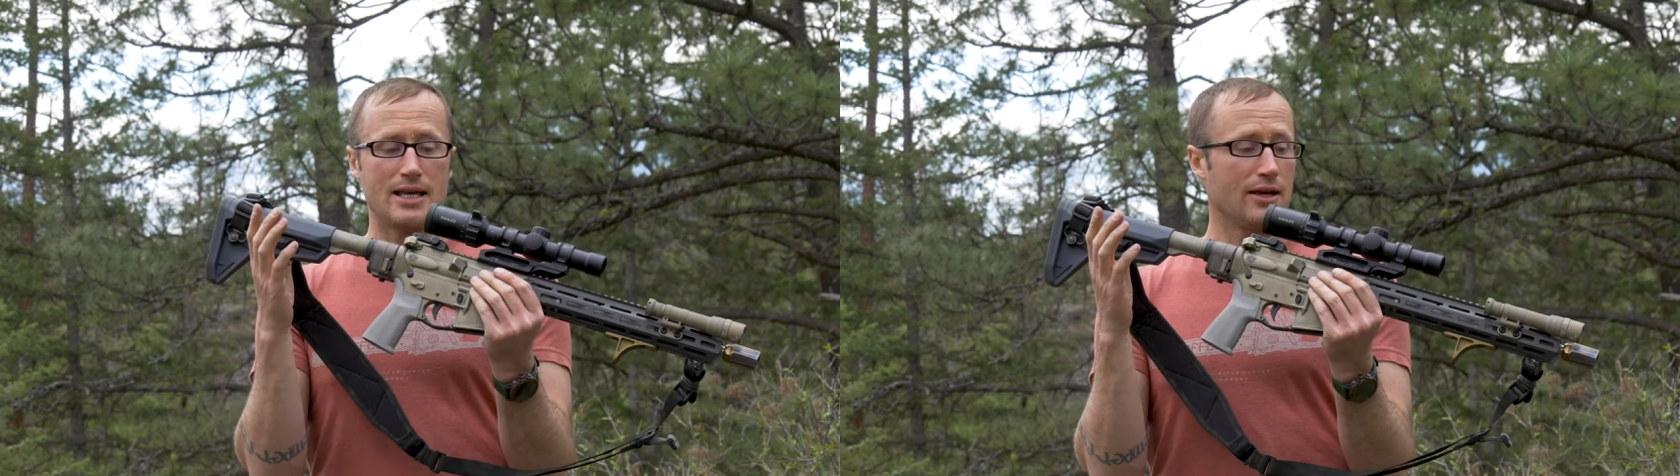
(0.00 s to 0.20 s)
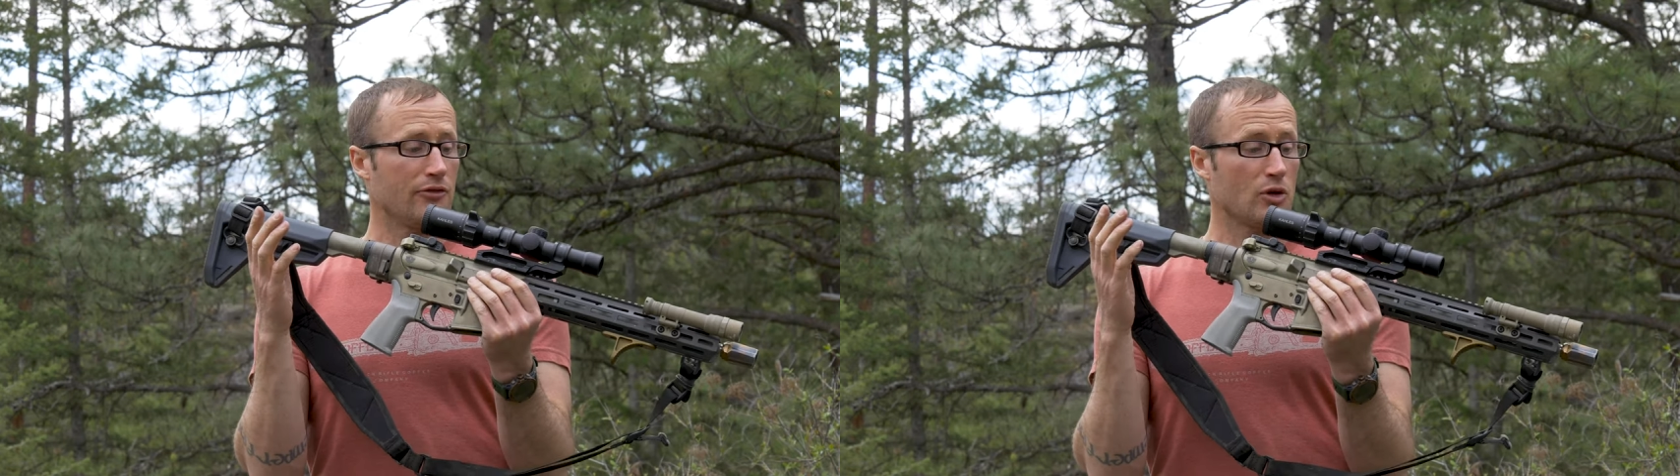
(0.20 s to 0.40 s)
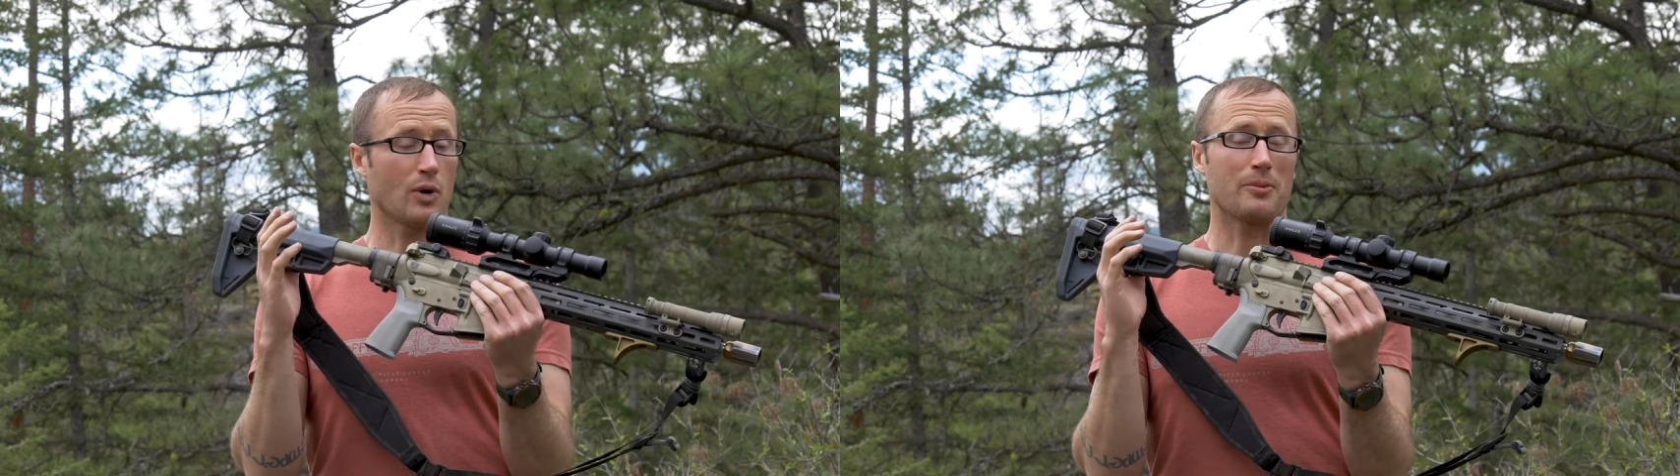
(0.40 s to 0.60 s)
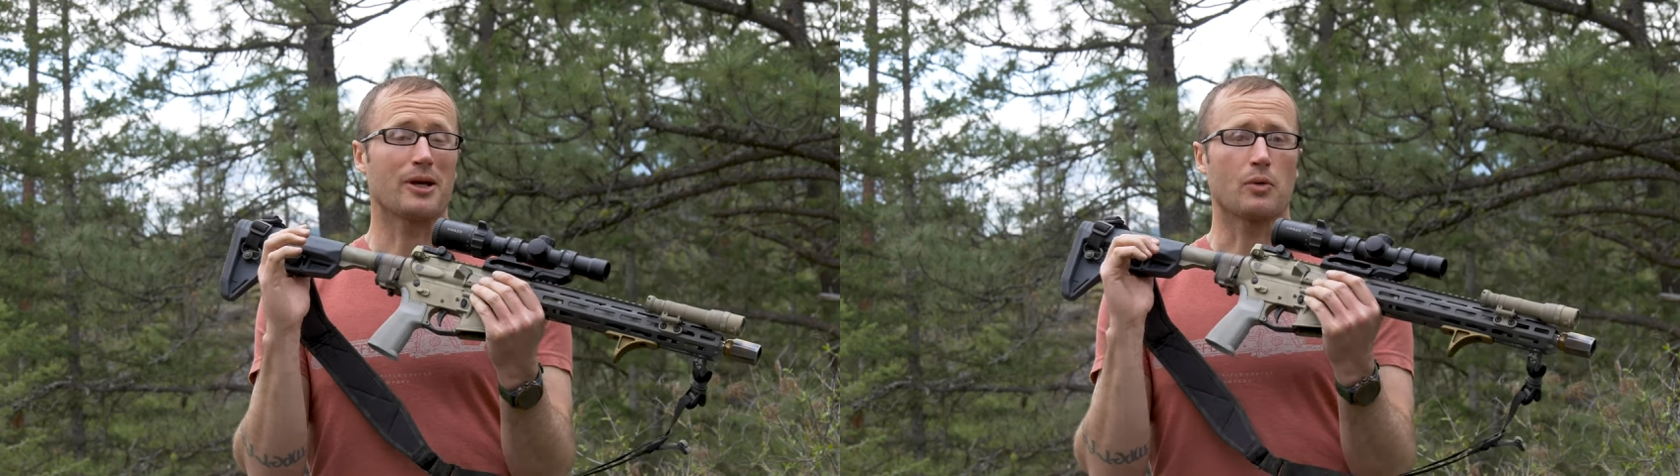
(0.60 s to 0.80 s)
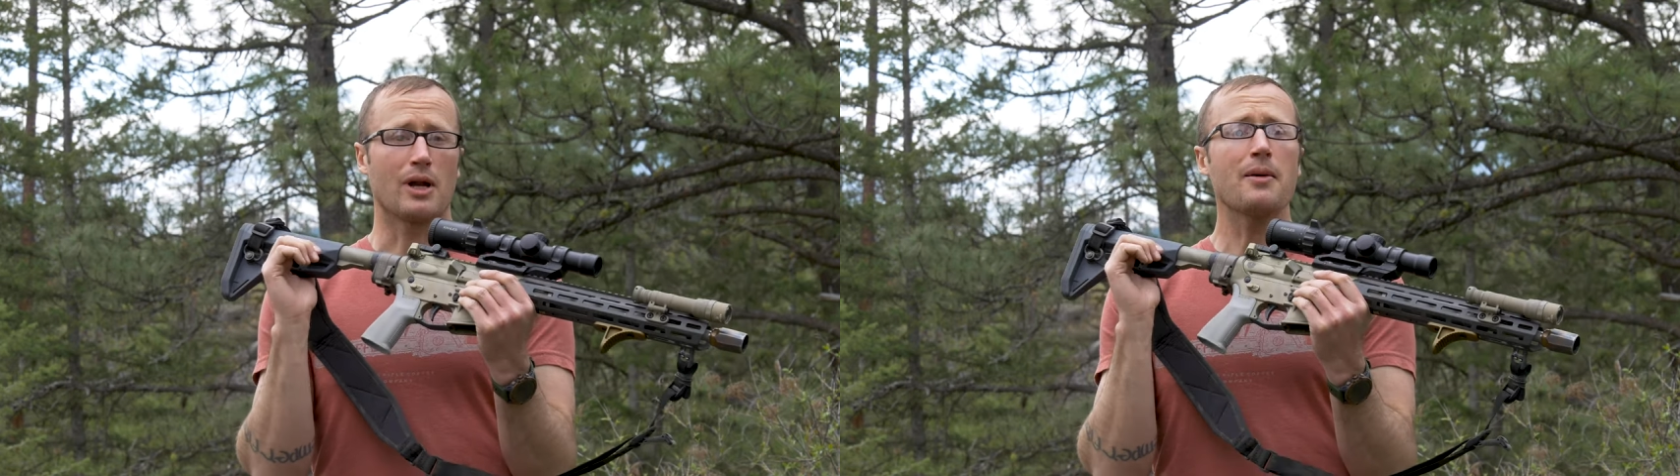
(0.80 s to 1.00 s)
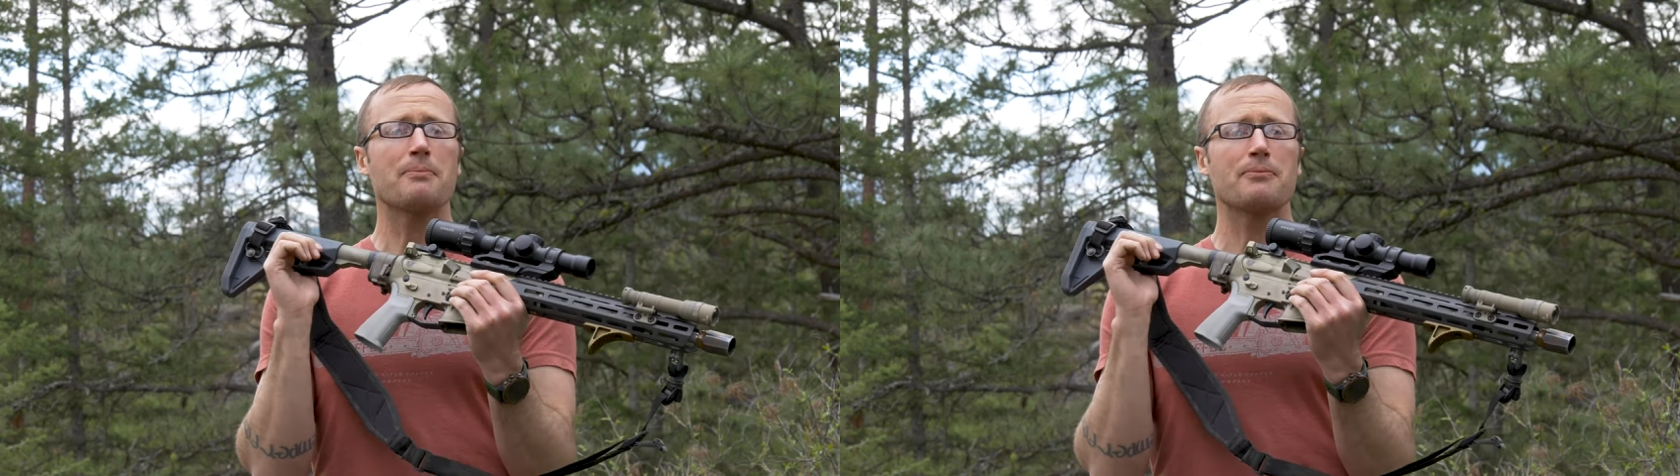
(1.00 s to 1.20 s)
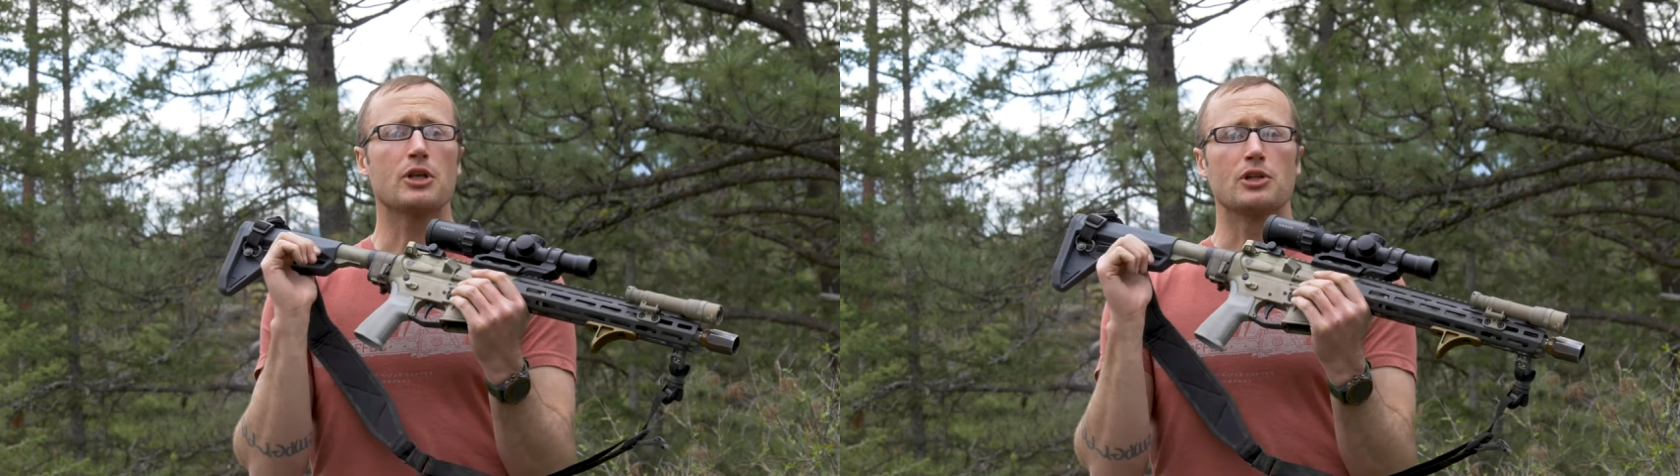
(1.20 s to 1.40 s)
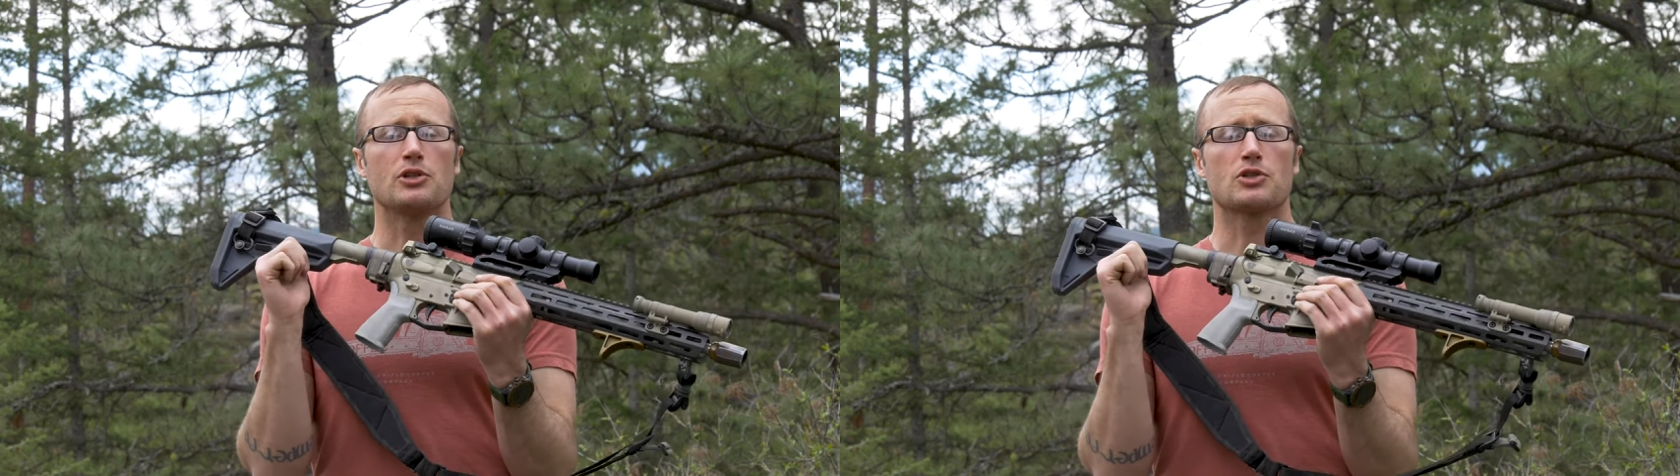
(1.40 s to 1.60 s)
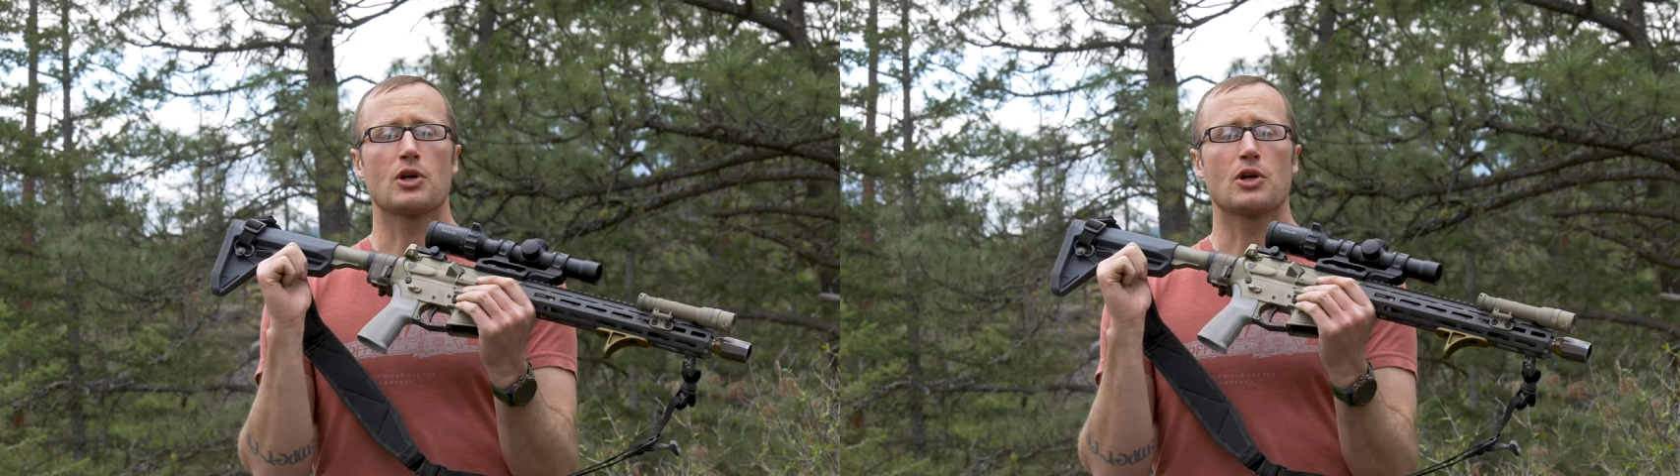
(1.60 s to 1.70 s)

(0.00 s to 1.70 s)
If you want to pick one up, you can do